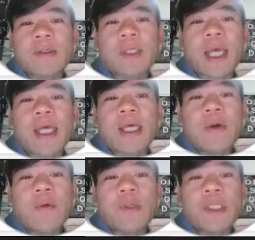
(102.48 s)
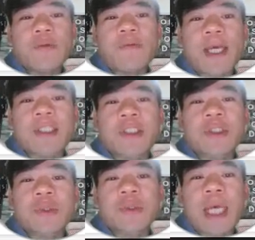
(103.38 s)
okay, we need to find
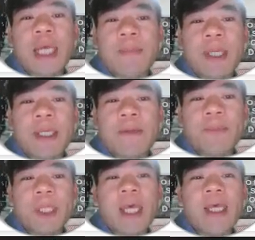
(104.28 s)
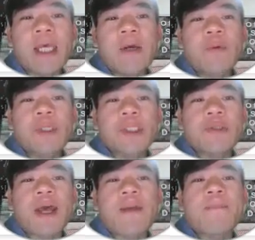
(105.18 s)
2ab, okay, we need
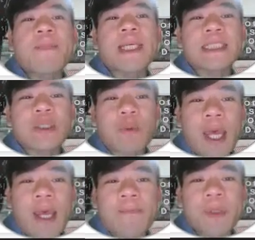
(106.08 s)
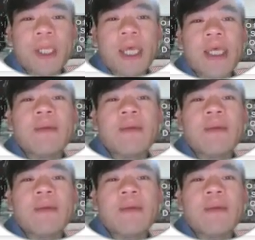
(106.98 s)
to find b square, okay.